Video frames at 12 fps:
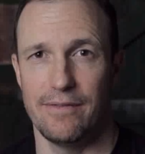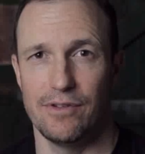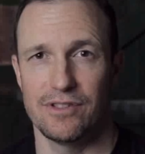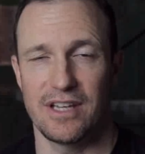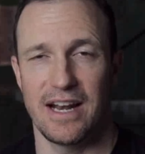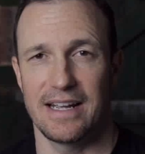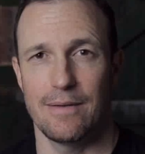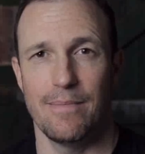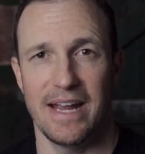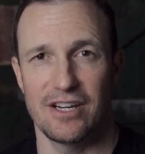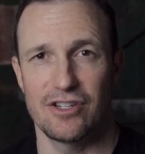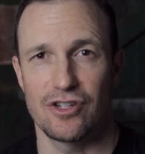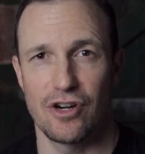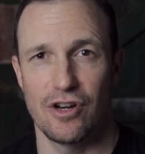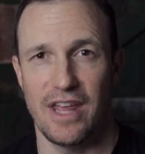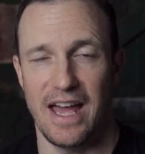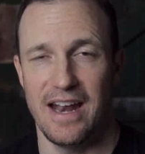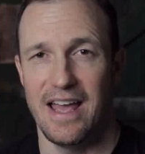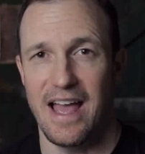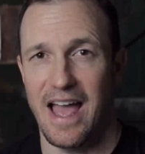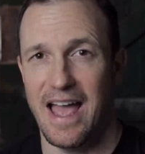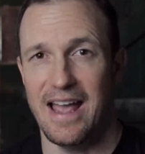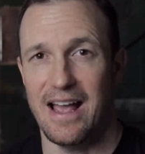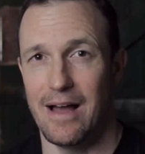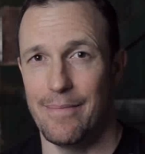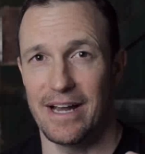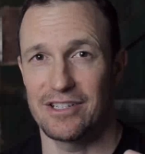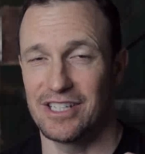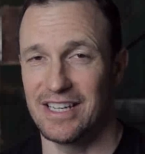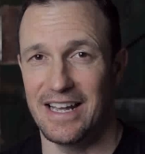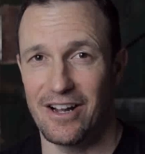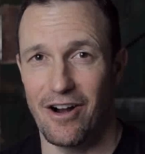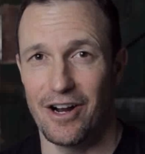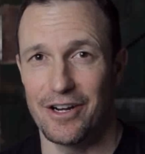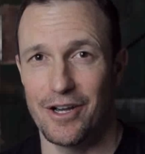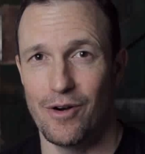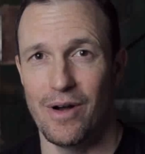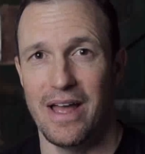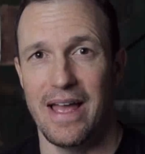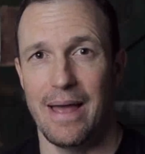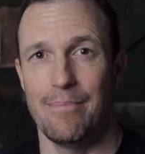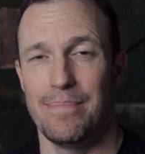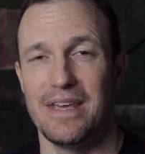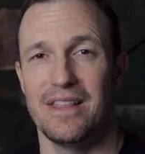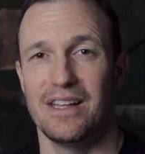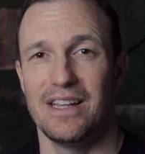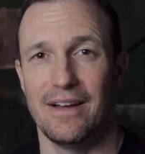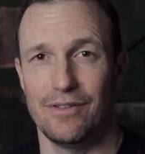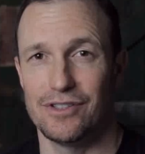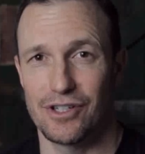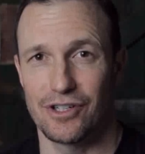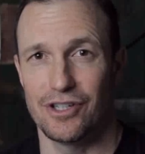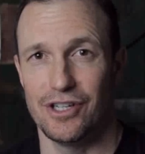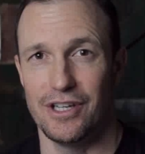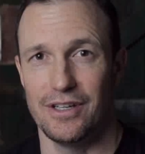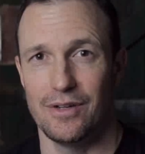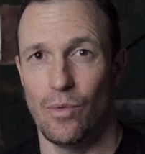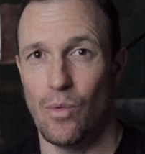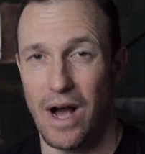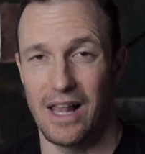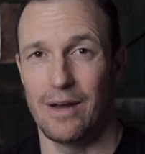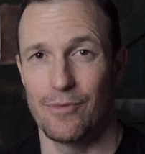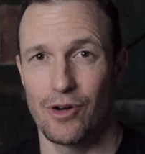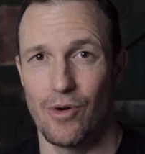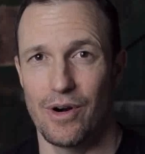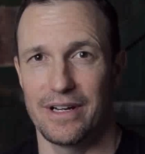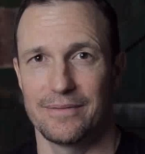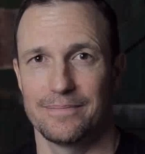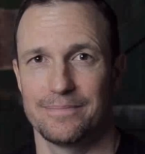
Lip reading: levels and I can make sure that A, I'm actually getting audio, and B, the levels are good while I'm recording.